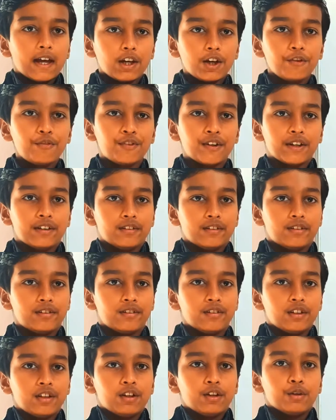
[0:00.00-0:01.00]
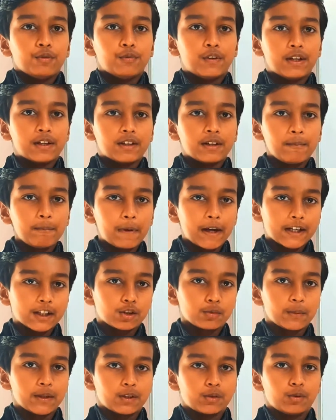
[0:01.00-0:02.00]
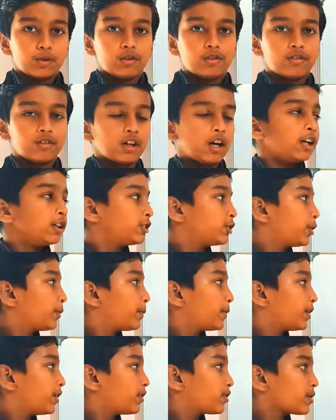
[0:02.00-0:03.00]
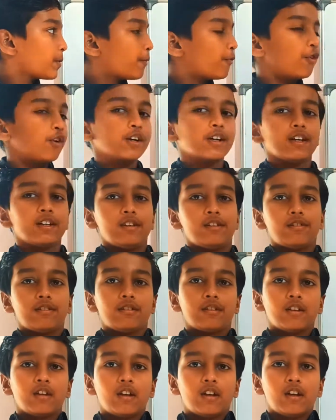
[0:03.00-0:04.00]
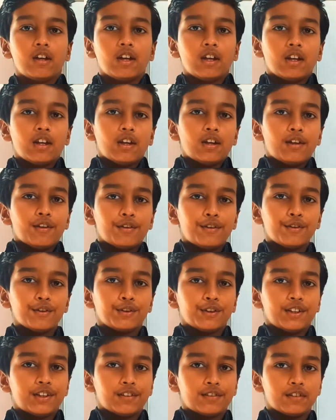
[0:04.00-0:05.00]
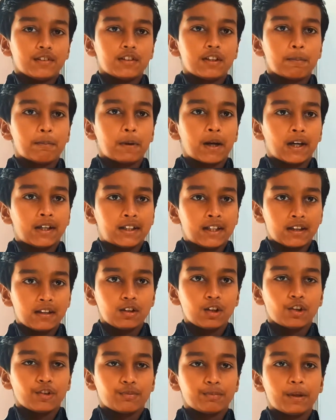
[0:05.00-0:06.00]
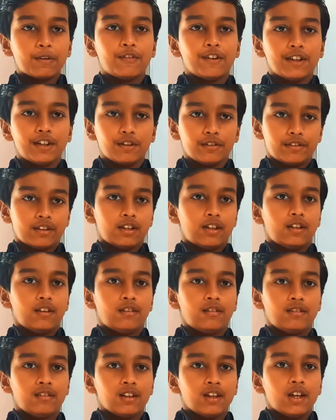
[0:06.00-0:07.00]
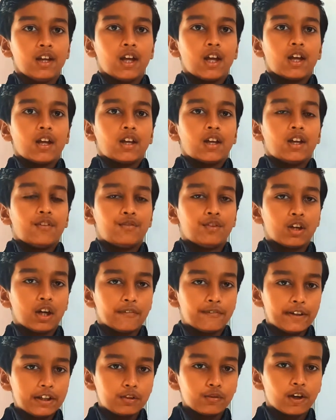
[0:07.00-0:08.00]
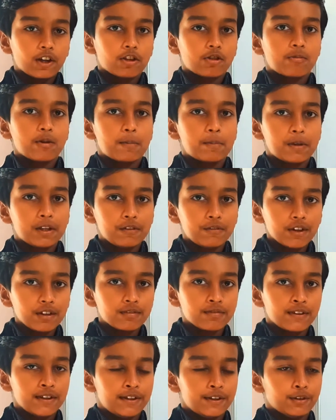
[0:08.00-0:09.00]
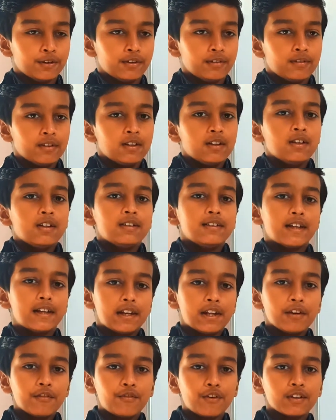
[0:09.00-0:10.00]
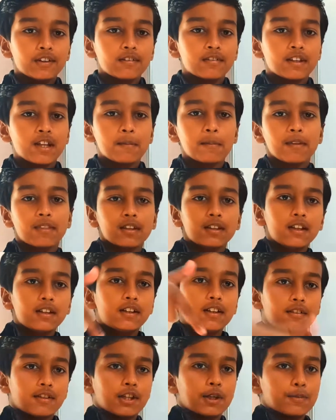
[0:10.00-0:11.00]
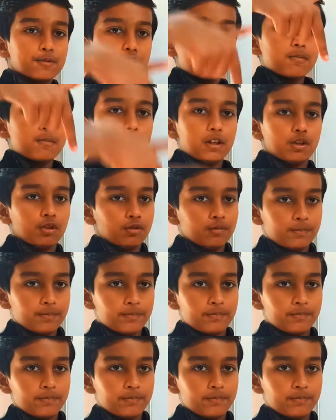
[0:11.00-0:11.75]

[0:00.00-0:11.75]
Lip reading: Hello friends, welcome back to my course Entrepreneurship for Kids. So this is the part 10 of my video series. If you haven't watched my previous videos, the link for the same is in the description below.